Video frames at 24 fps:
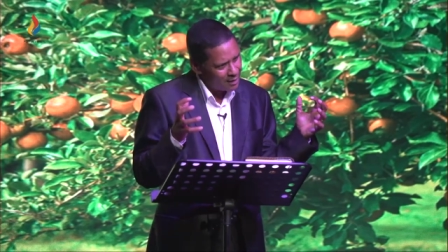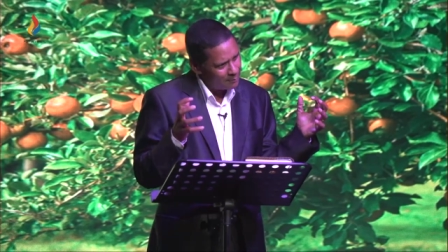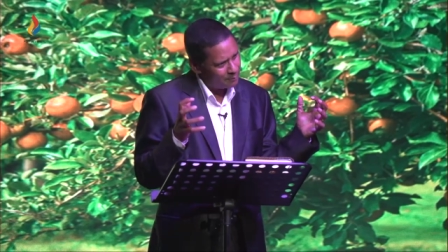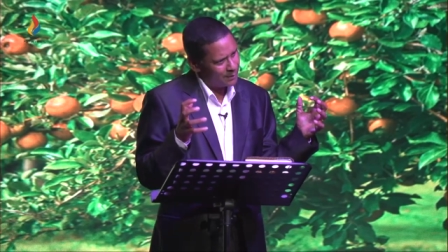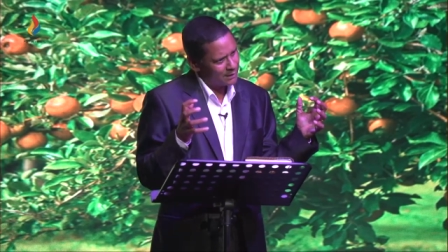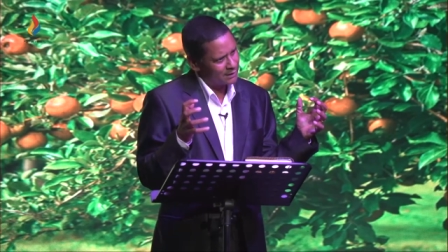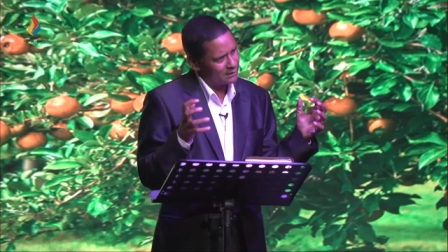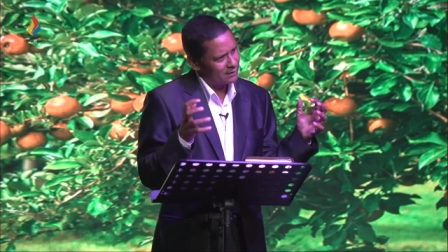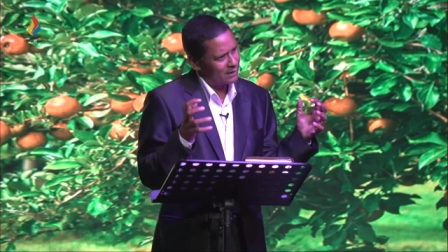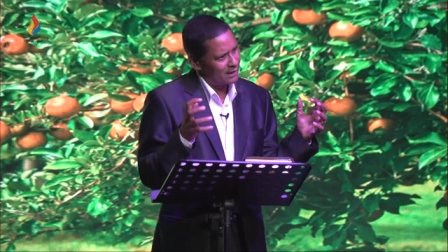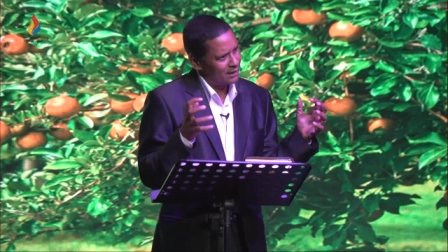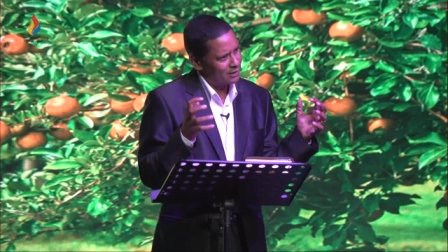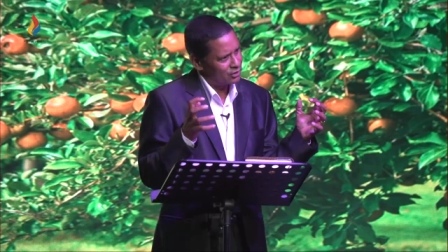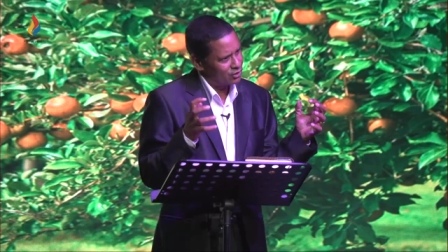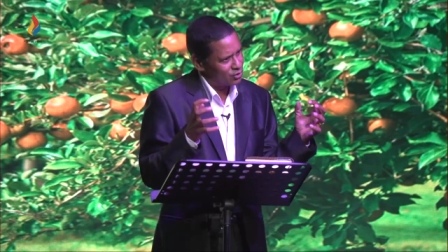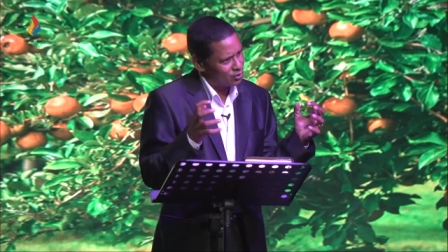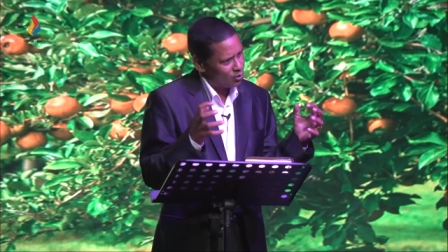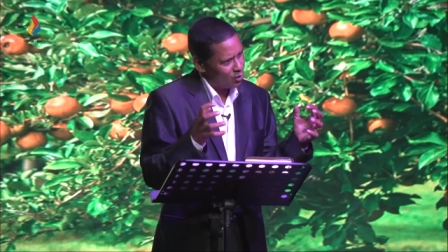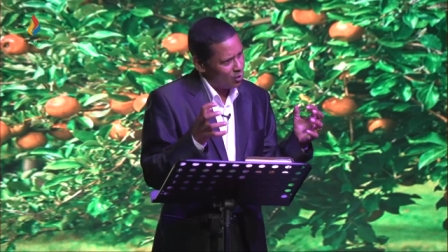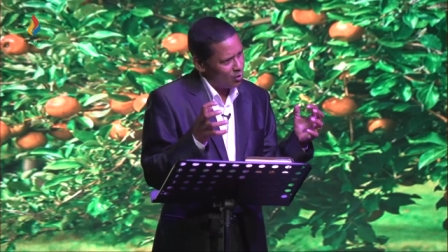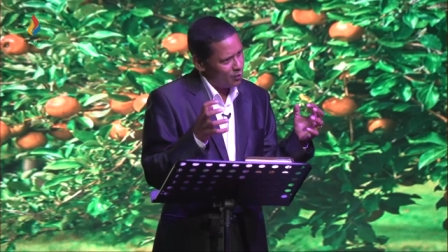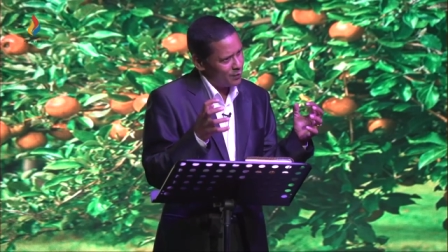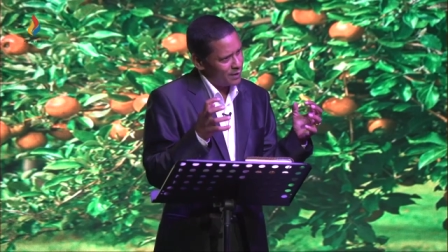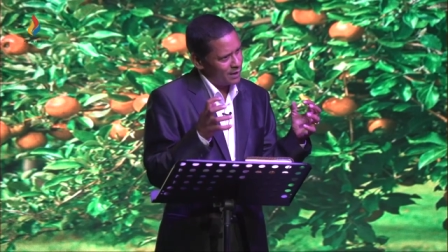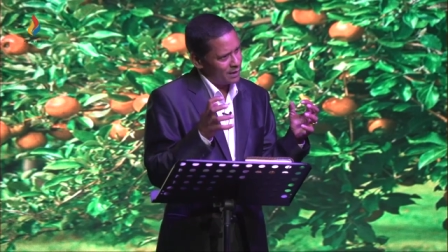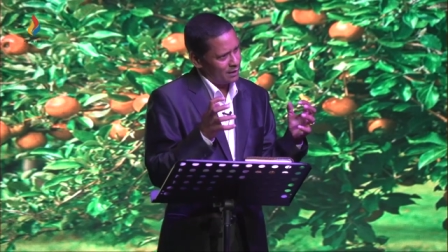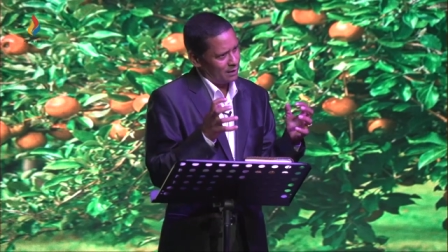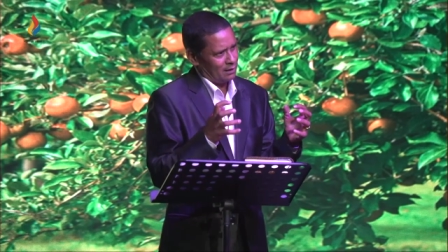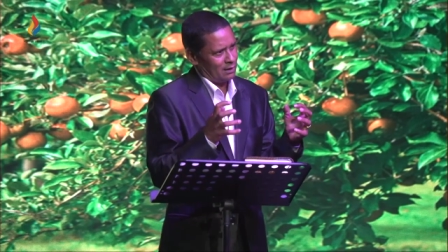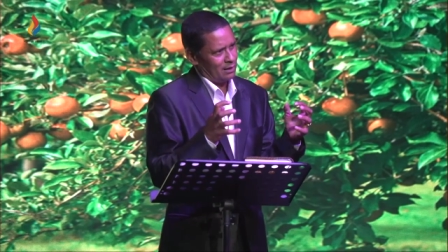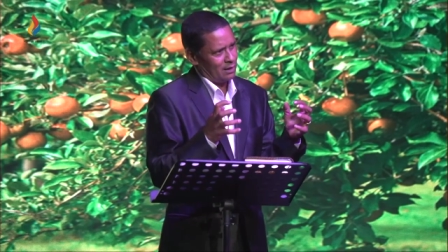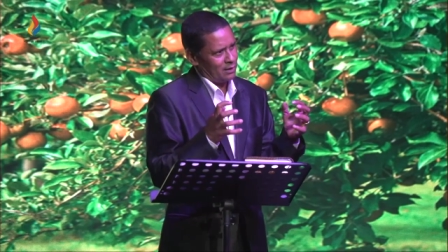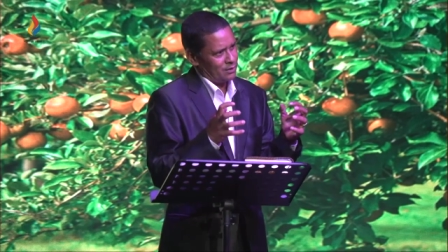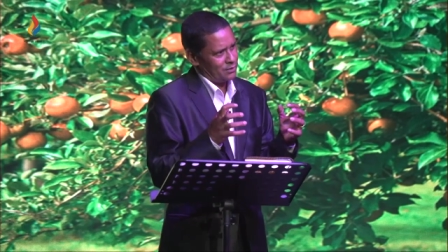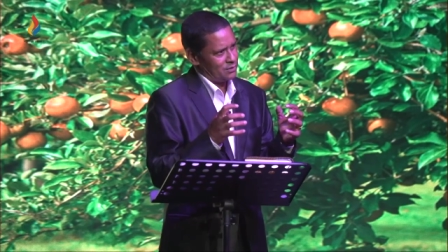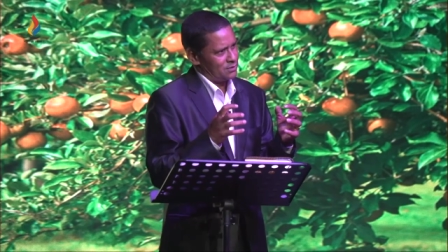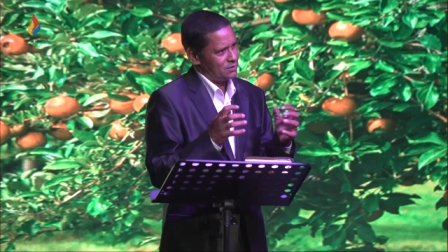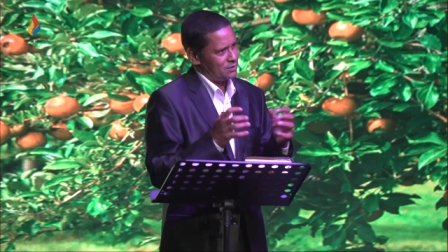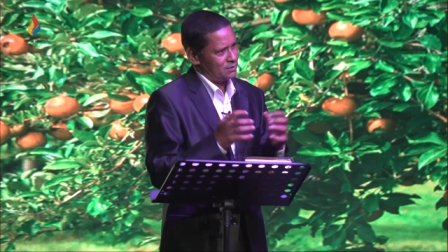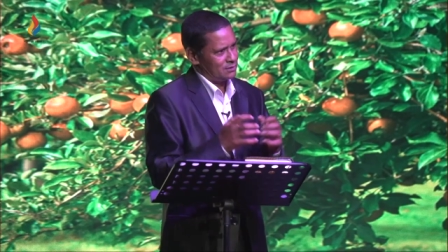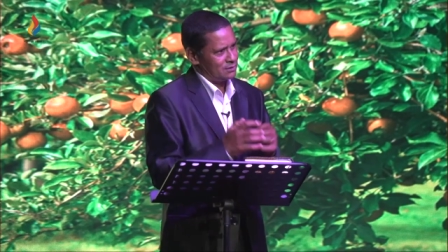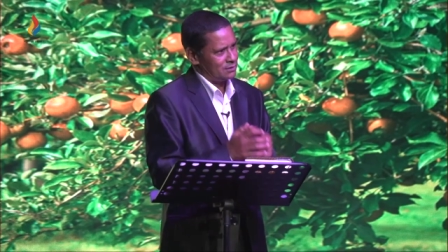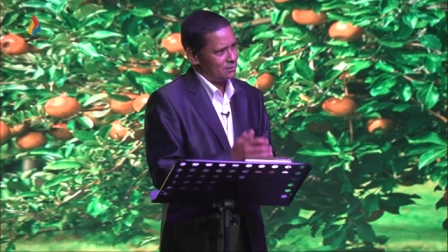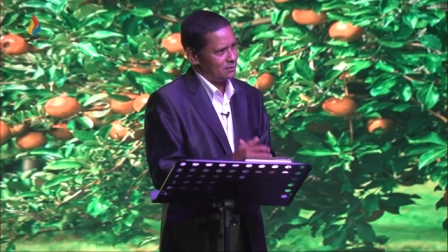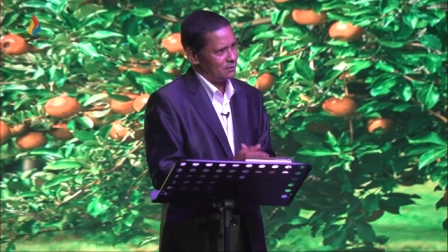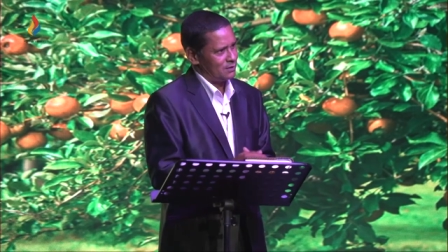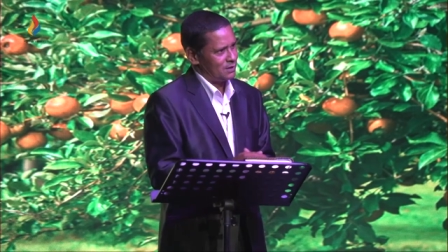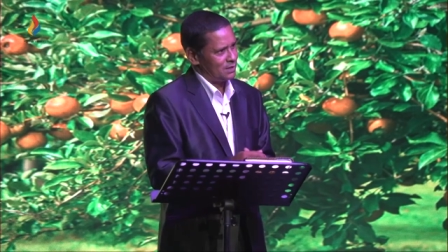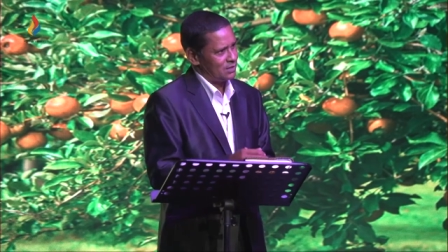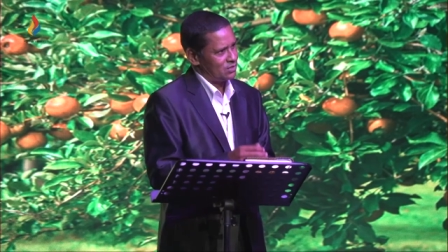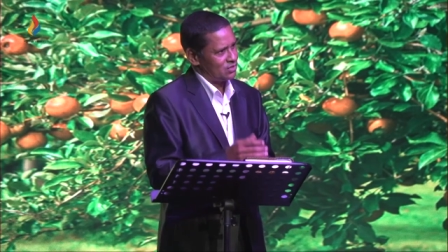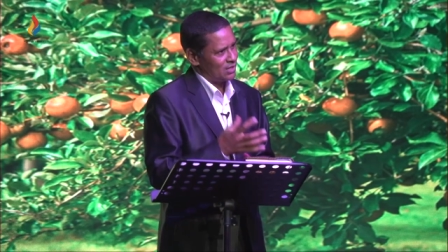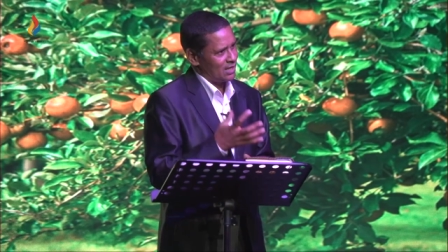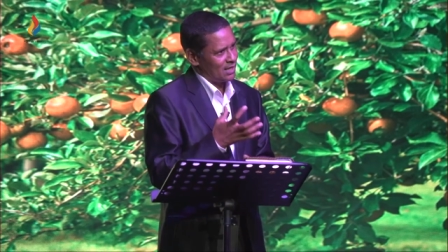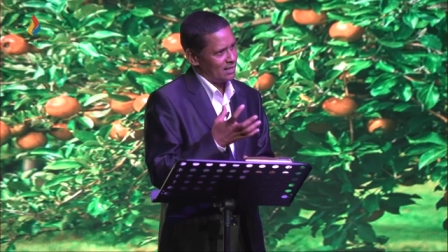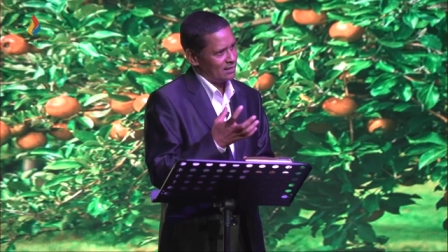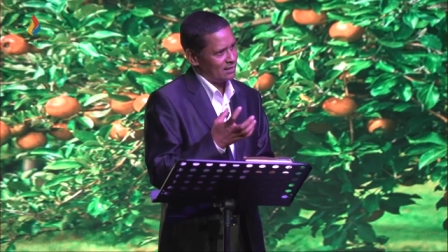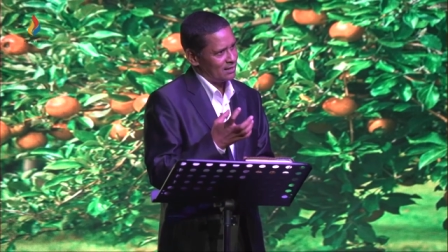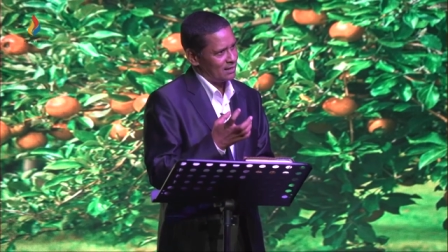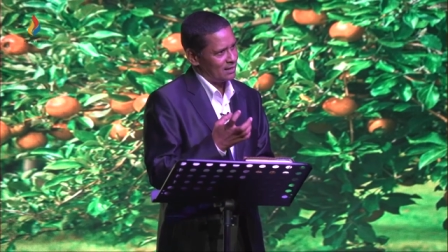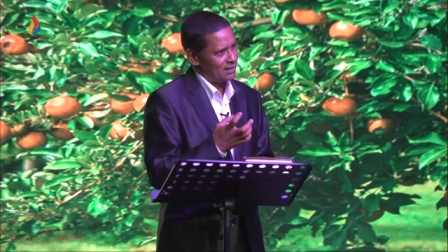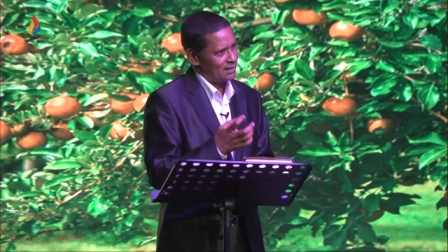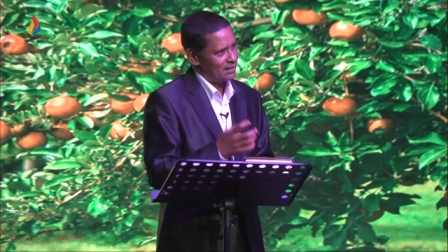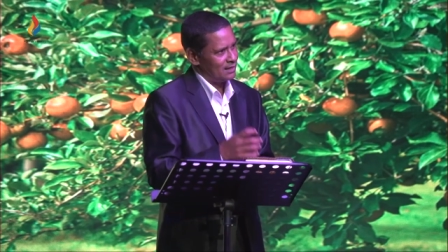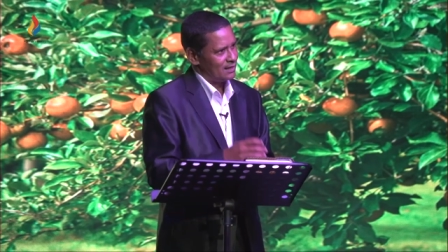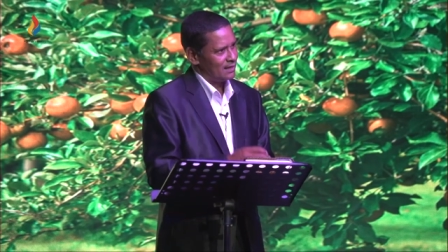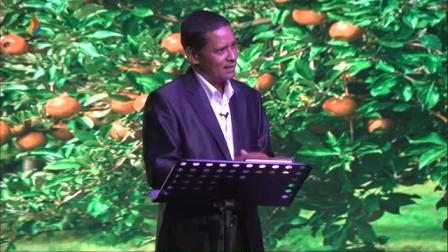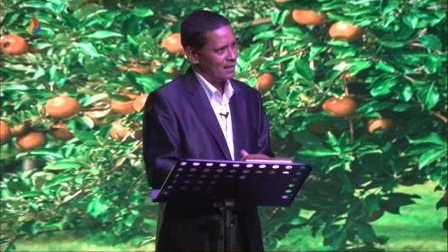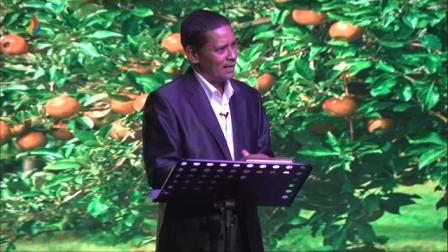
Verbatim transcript: but they're drawing closer to each other.